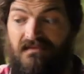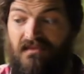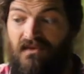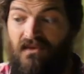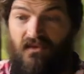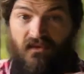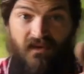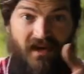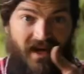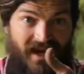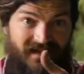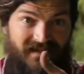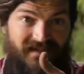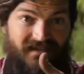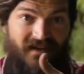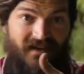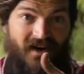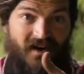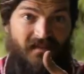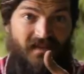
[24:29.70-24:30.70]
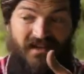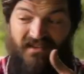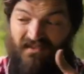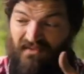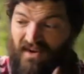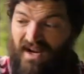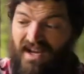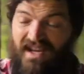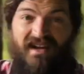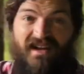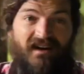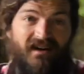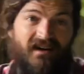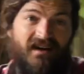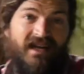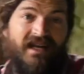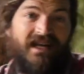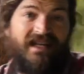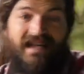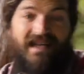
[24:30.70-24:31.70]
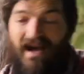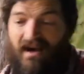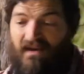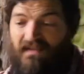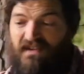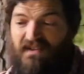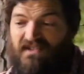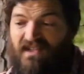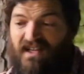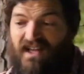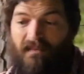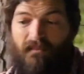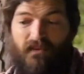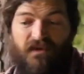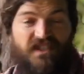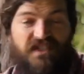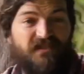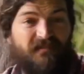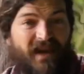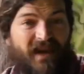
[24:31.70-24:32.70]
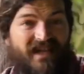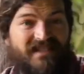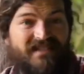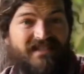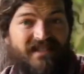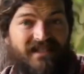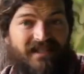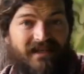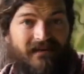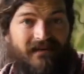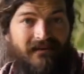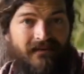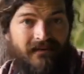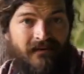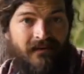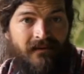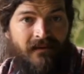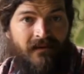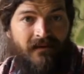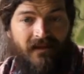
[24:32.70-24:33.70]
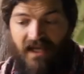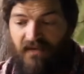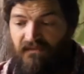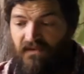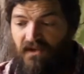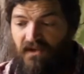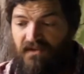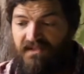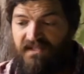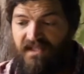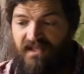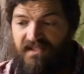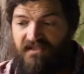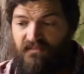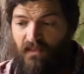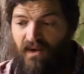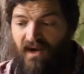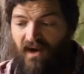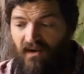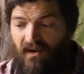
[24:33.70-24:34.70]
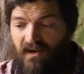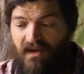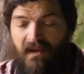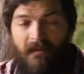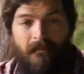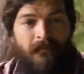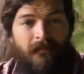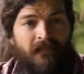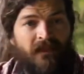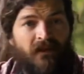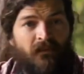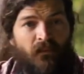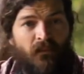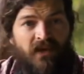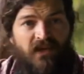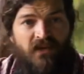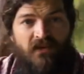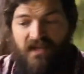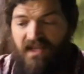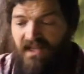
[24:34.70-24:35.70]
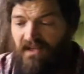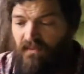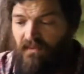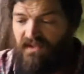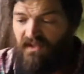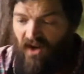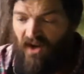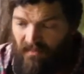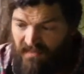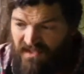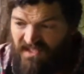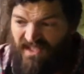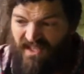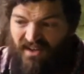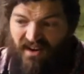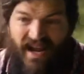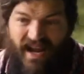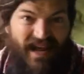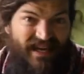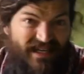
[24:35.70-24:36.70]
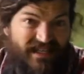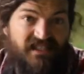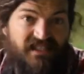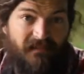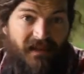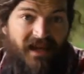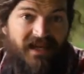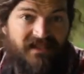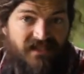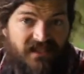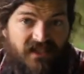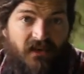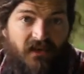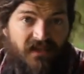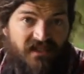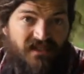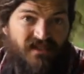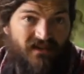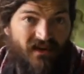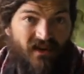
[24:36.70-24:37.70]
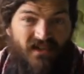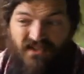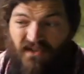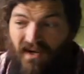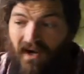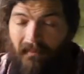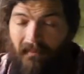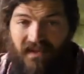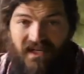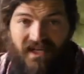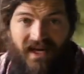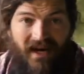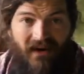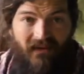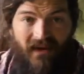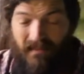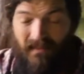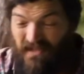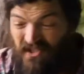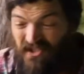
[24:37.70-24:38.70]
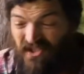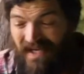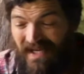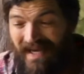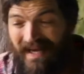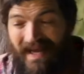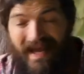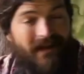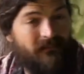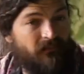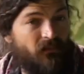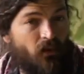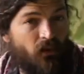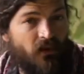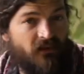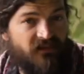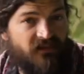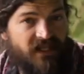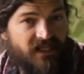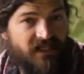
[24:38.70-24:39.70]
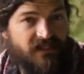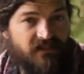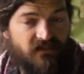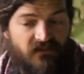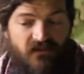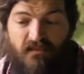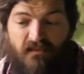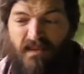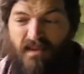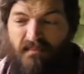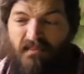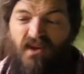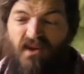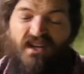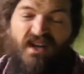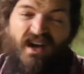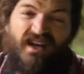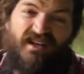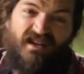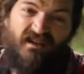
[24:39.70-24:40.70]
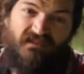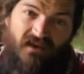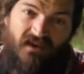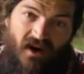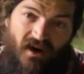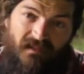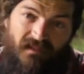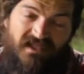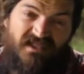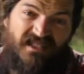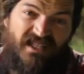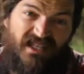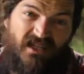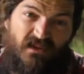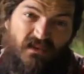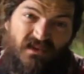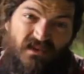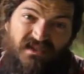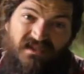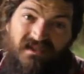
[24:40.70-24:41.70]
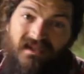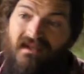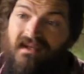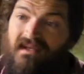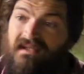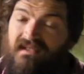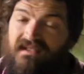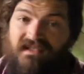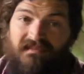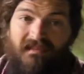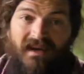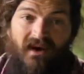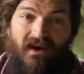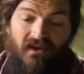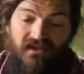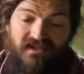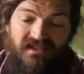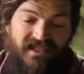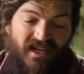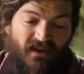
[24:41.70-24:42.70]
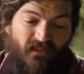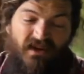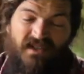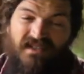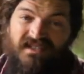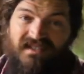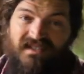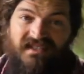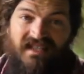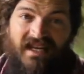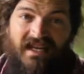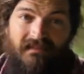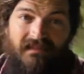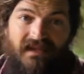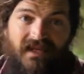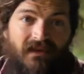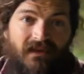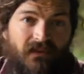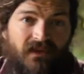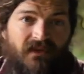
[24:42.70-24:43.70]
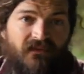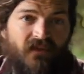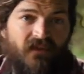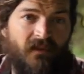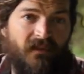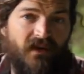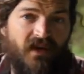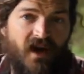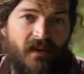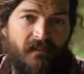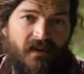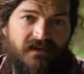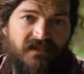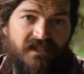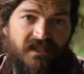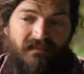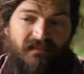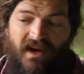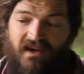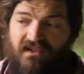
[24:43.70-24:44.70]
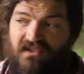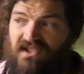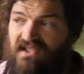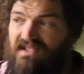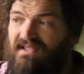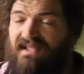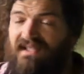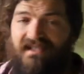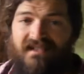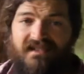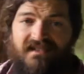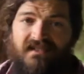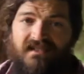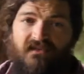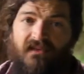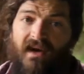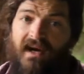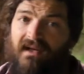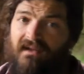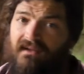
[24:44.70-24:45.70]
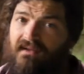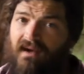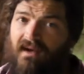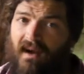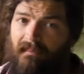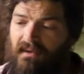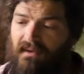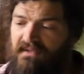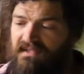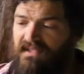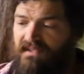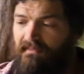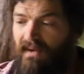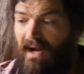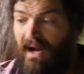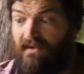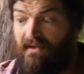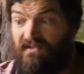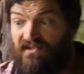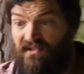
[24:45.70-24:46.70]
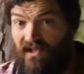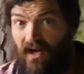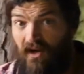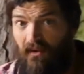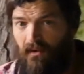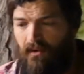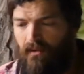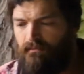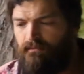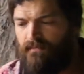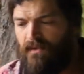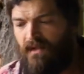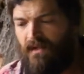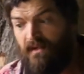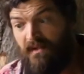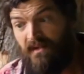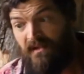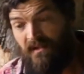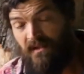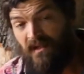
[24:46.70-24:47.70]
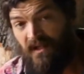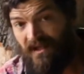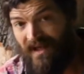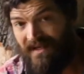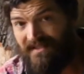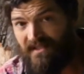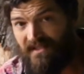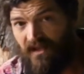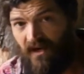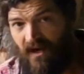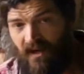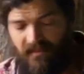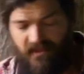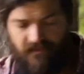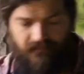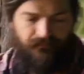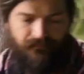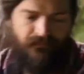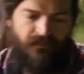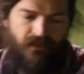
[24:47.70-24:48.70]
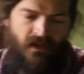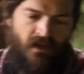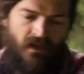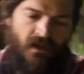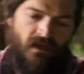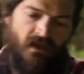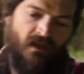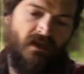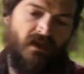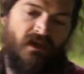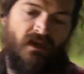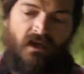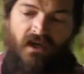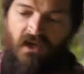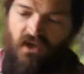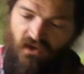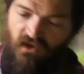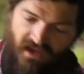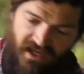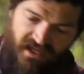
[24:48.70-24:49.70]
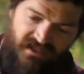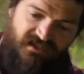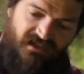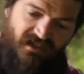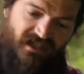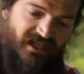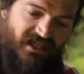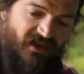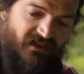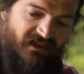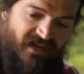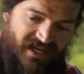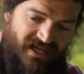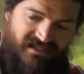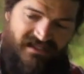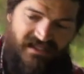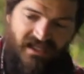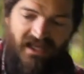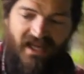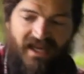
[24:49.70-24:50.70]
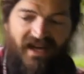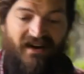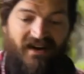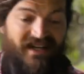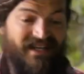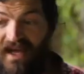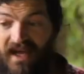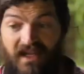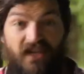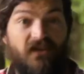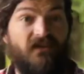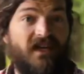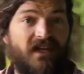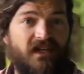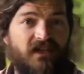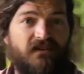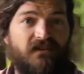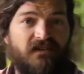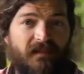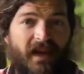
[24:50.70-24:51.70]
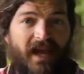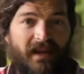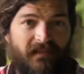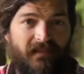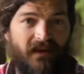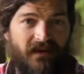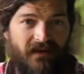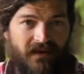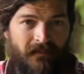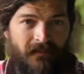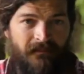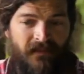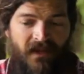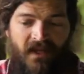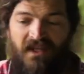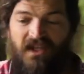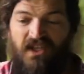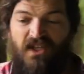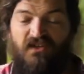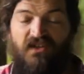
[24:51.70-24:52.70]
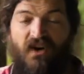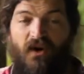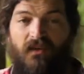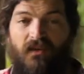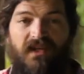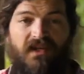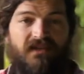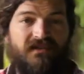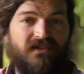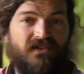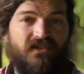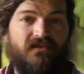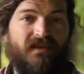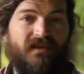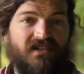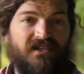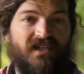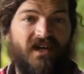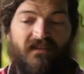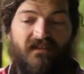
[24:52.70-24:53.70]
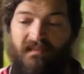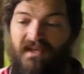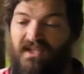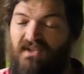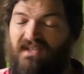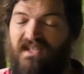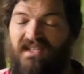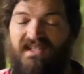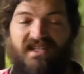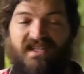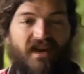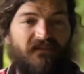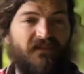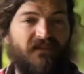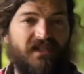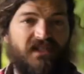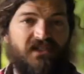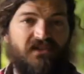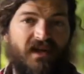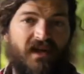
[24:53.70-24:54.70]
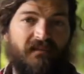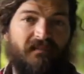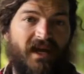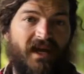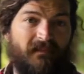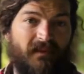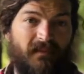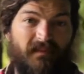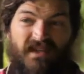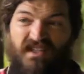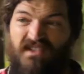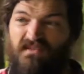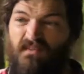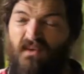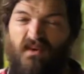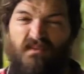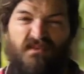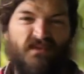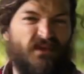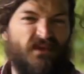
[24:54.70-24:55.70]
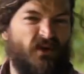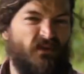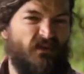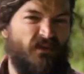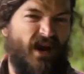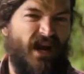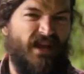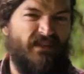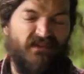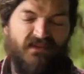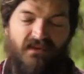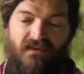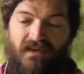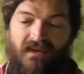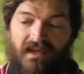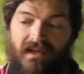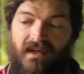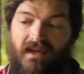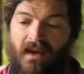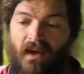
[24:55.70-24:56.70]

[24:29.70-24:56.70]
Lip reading: Correct, carbon, right here. Now, there's a lot more space in here, if you notice that as well. When you're dealing with carbons, they are adding space to it, so they're also helping to aerate, but you got to add more of these. And remember, not enough carbons equals smells. That works the same thing with a vermicomposting pile, just like it does in a regular composting pile. So, lots of carbon. Greens are going to go next in a layer. Okay, you can use paper. You don't want to use too much of it, but you can definitely shred paper, because worms will go right through it.